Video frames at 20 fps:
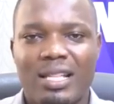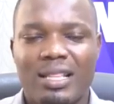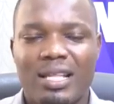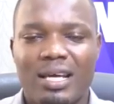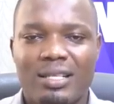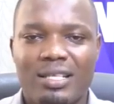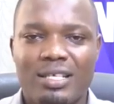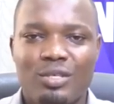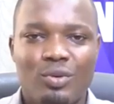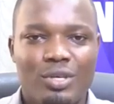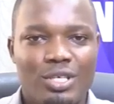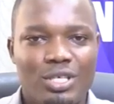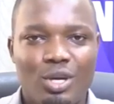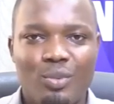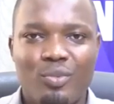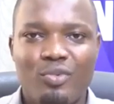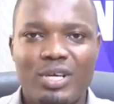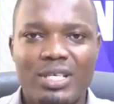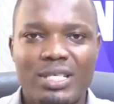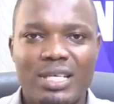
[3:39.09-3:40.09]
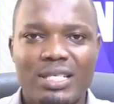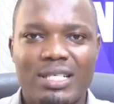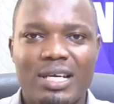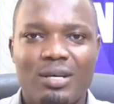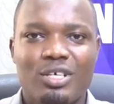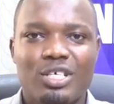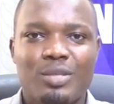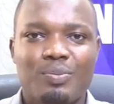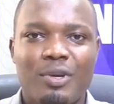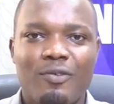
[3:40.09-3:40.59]
Now, this was some research that
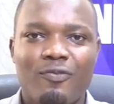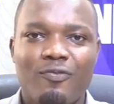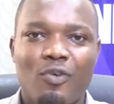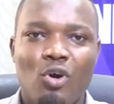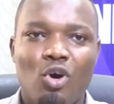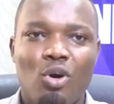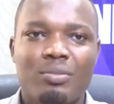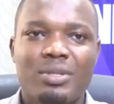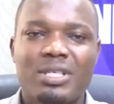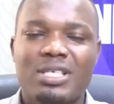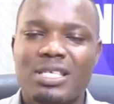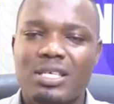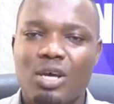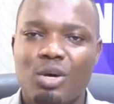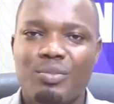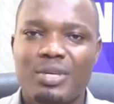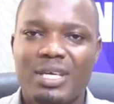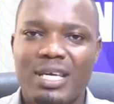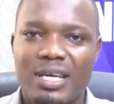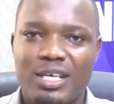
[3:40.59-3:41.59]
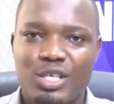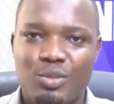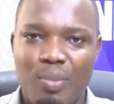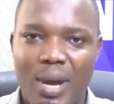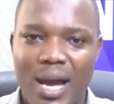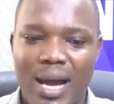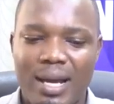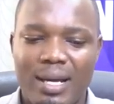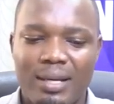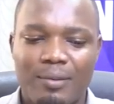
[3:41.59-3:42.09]
was performed some years
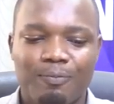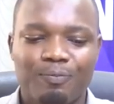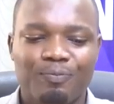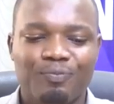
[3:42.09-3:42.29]
back.